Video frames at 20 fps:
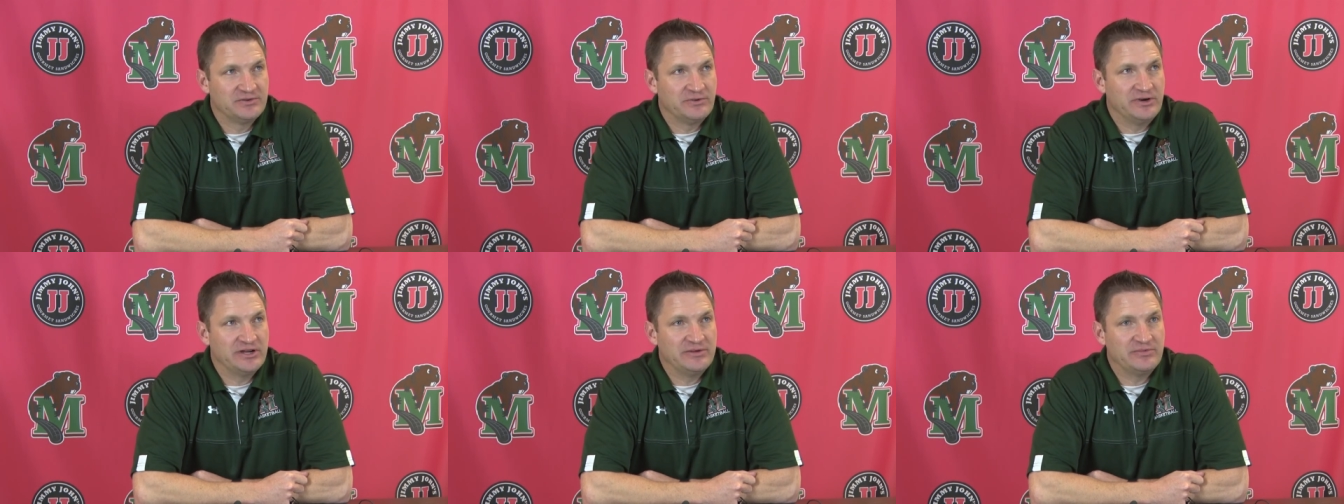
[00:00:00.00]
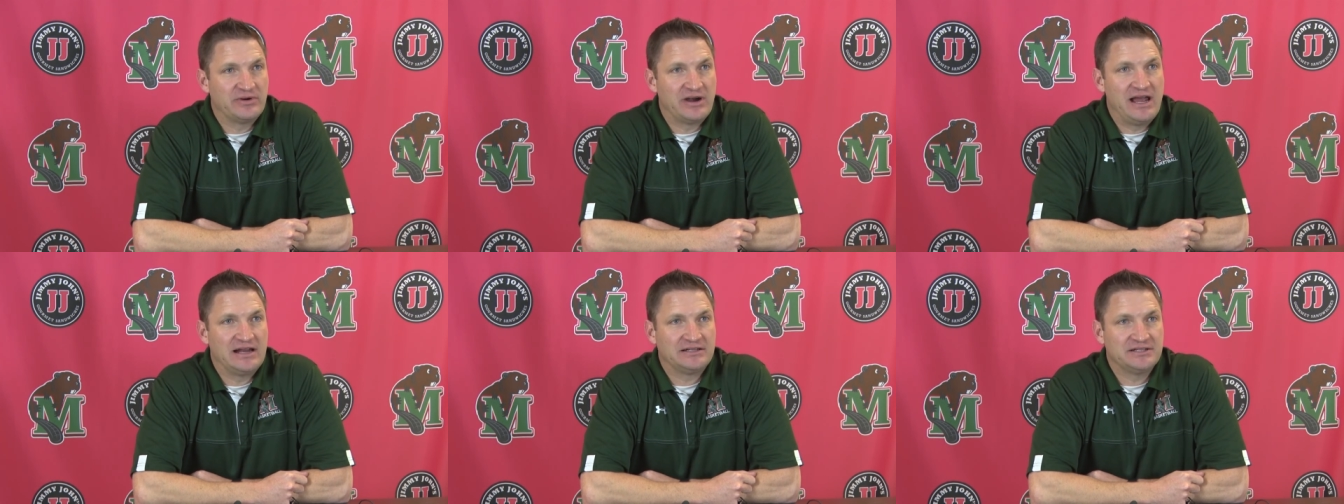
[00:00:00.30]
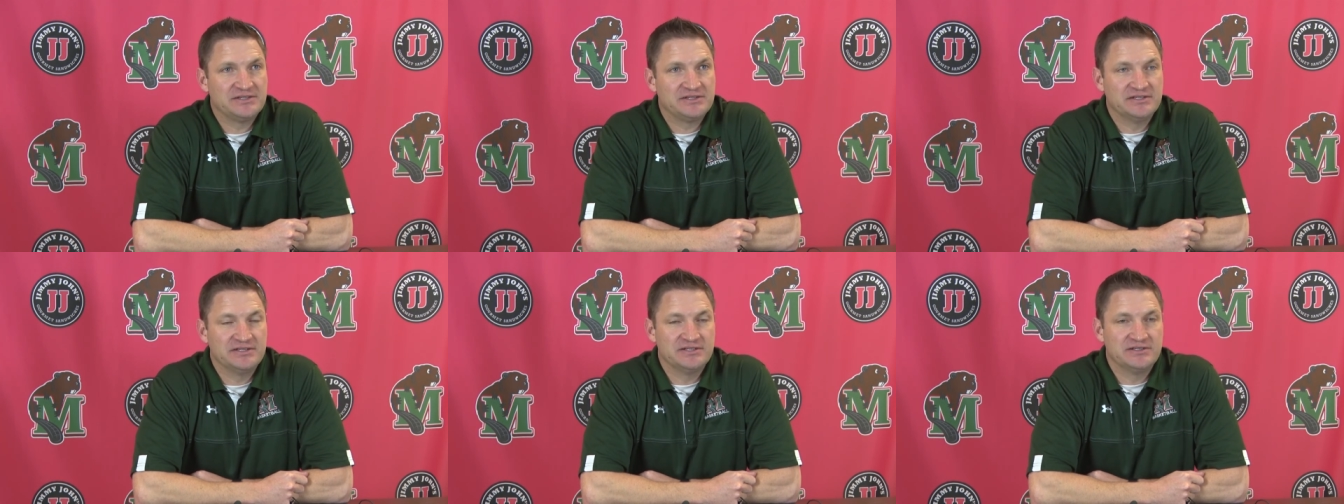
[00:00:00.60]
20
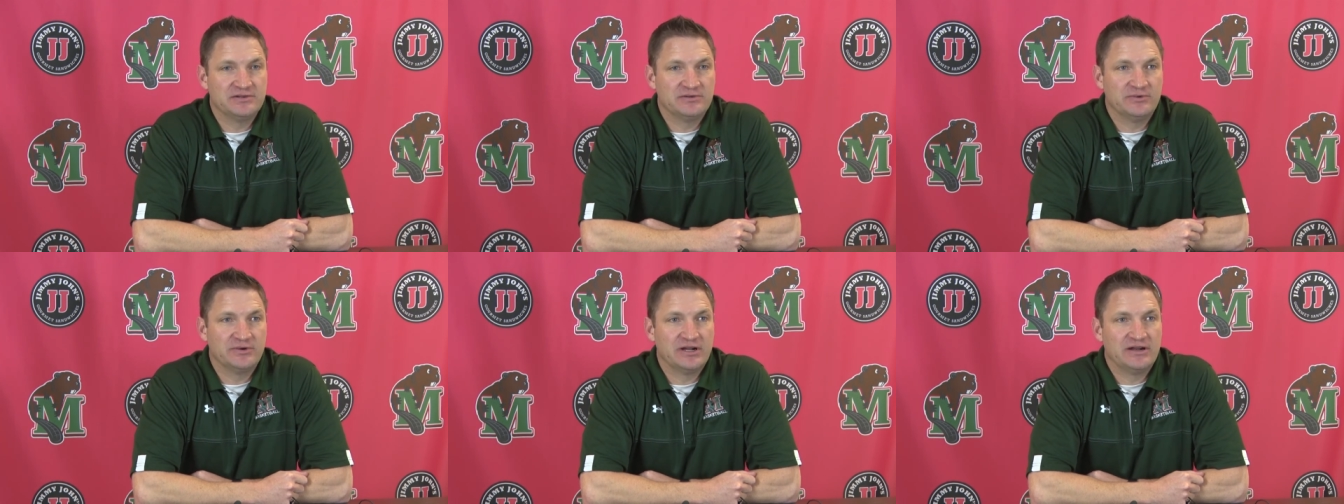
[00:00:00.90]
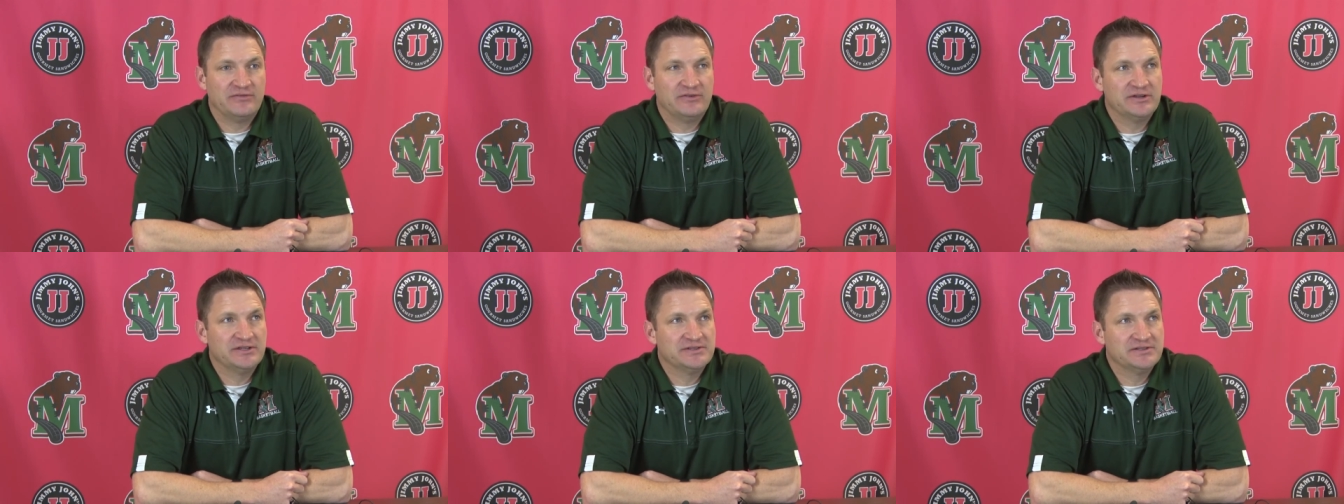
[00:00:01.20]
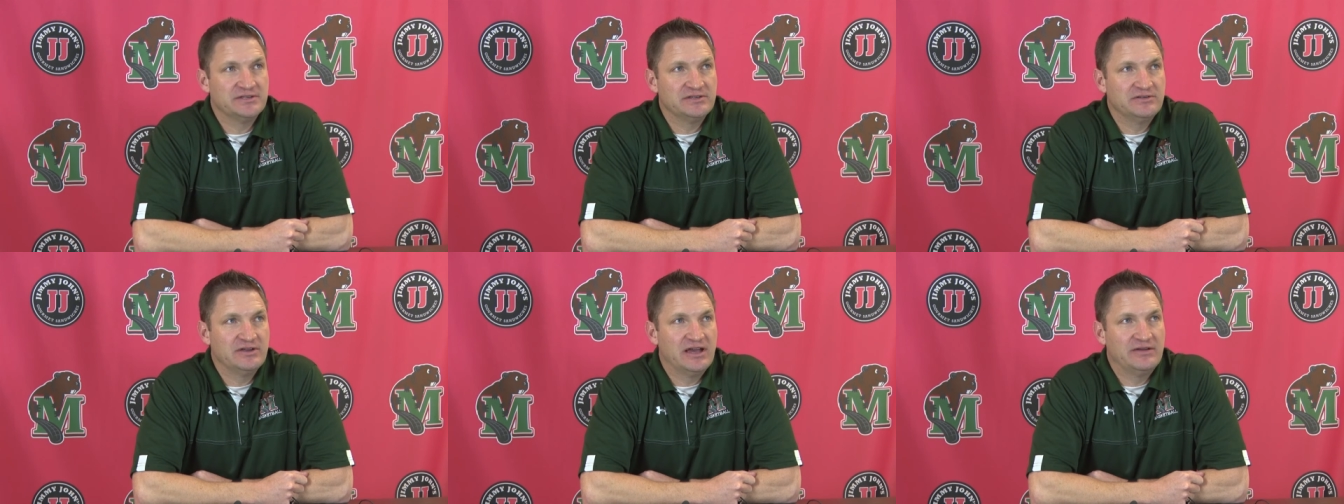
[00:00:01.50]
practices or whatever it is
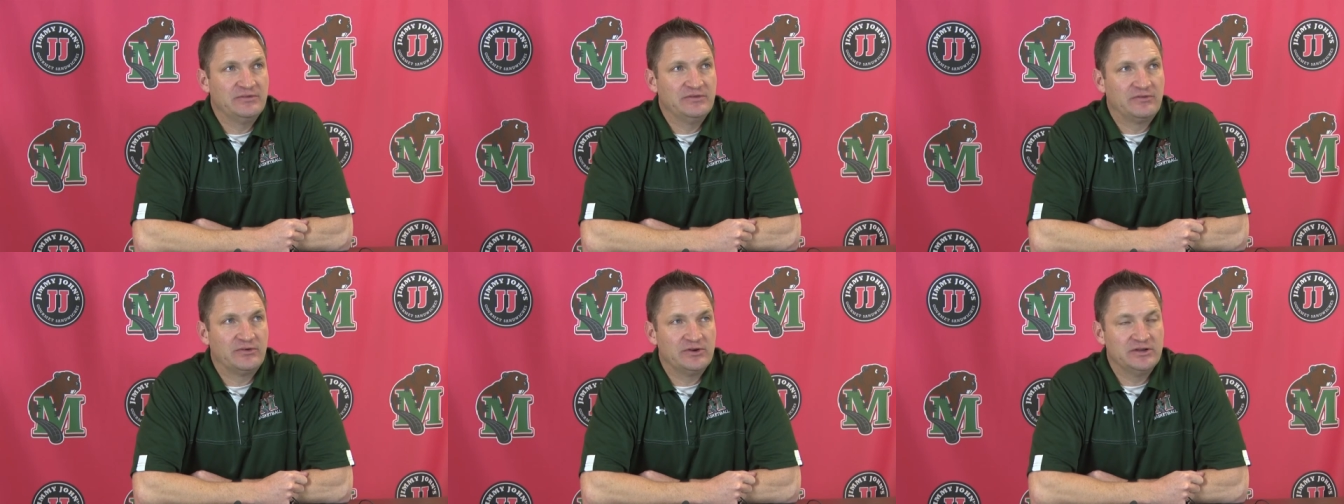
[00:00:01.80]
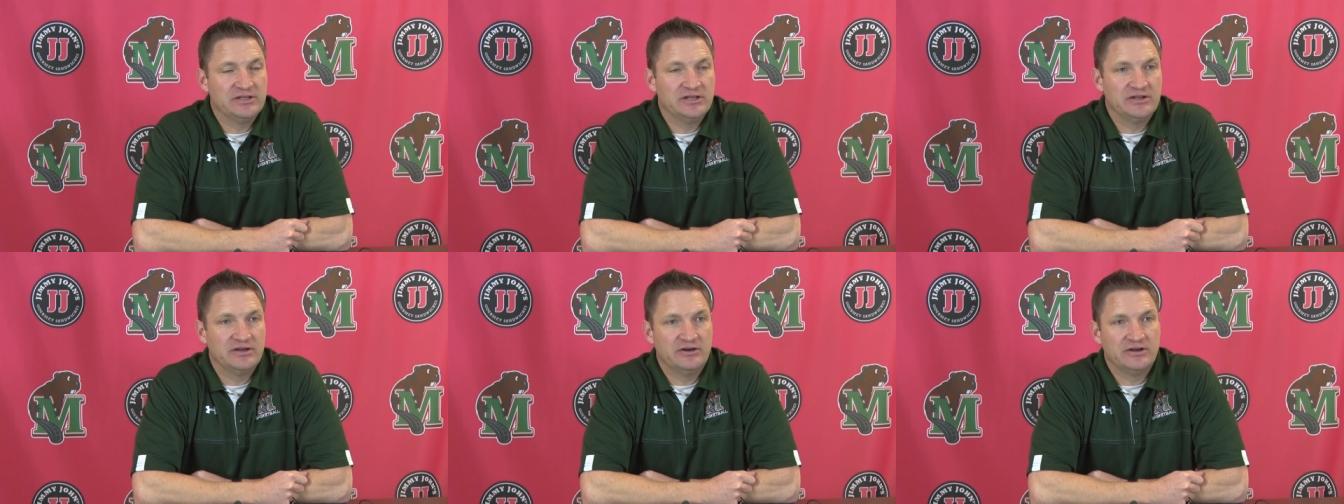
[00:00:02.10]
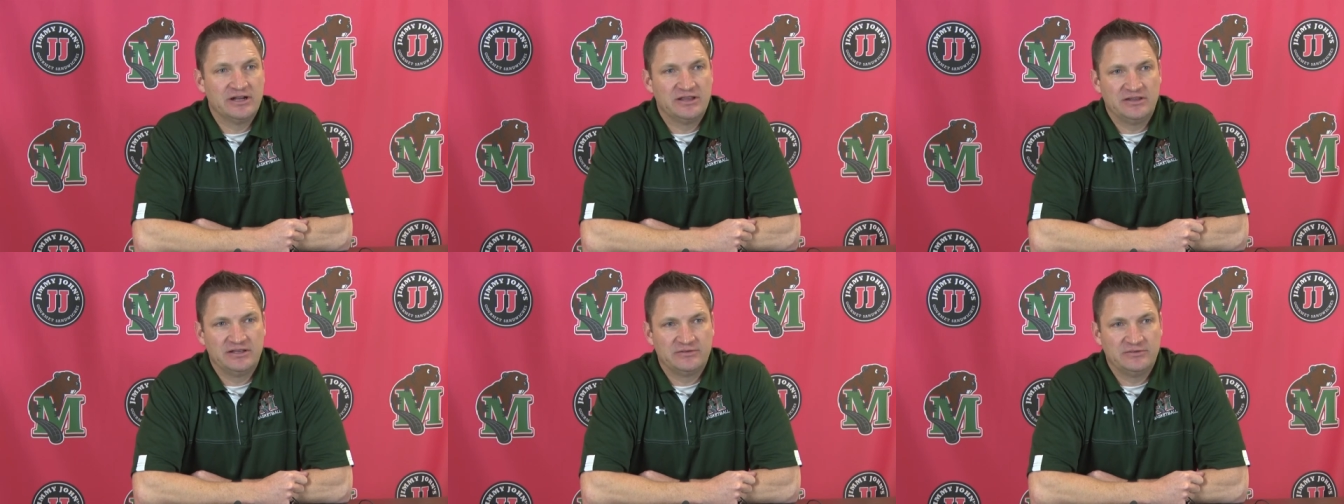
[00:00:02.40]
that you have before you get
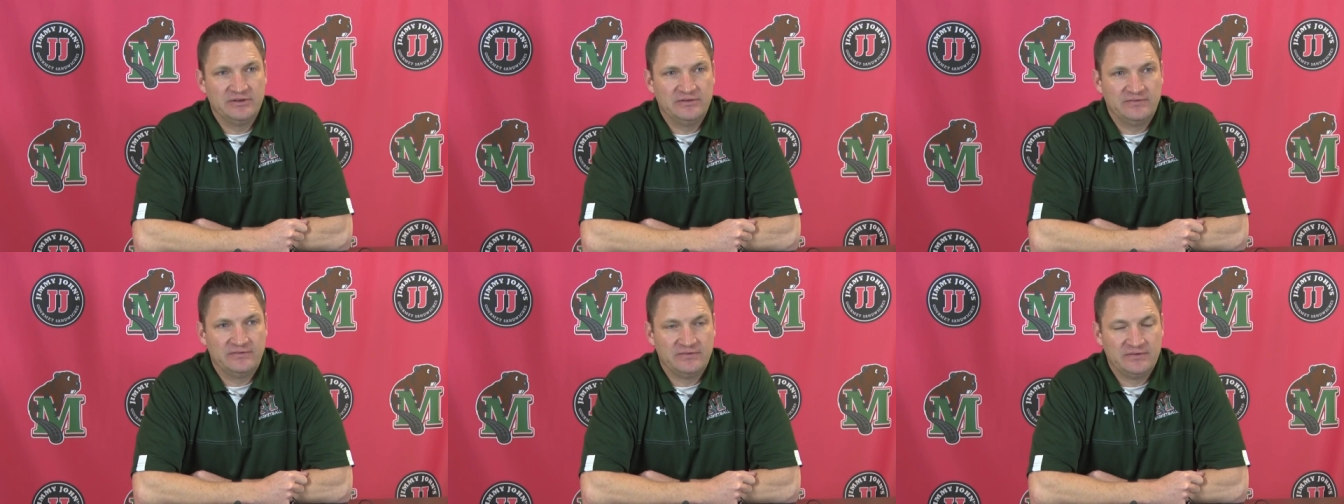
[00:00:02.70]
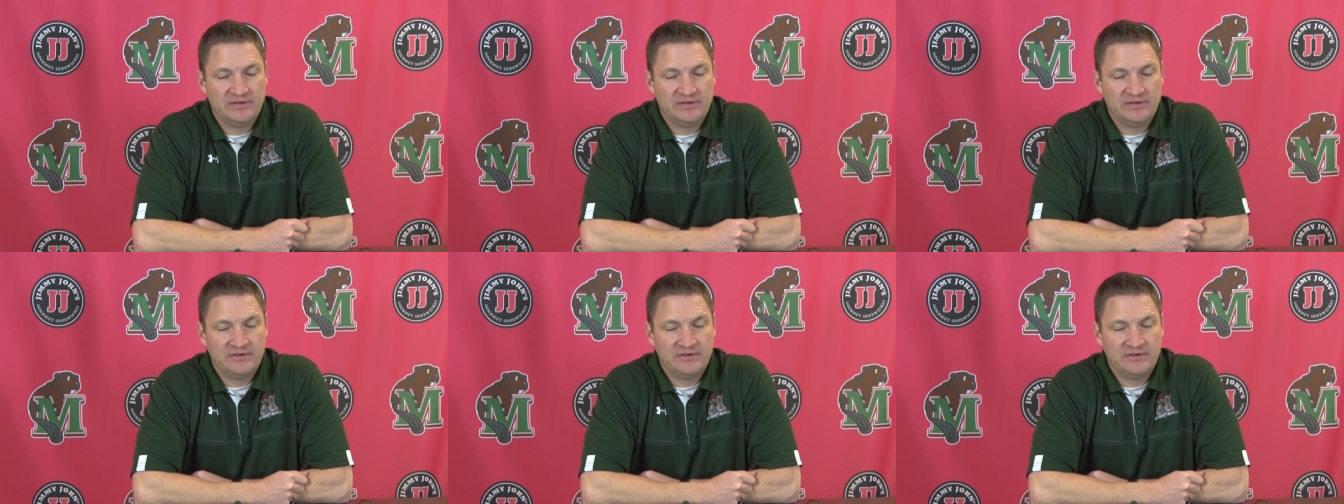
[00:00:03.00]
going. I think we've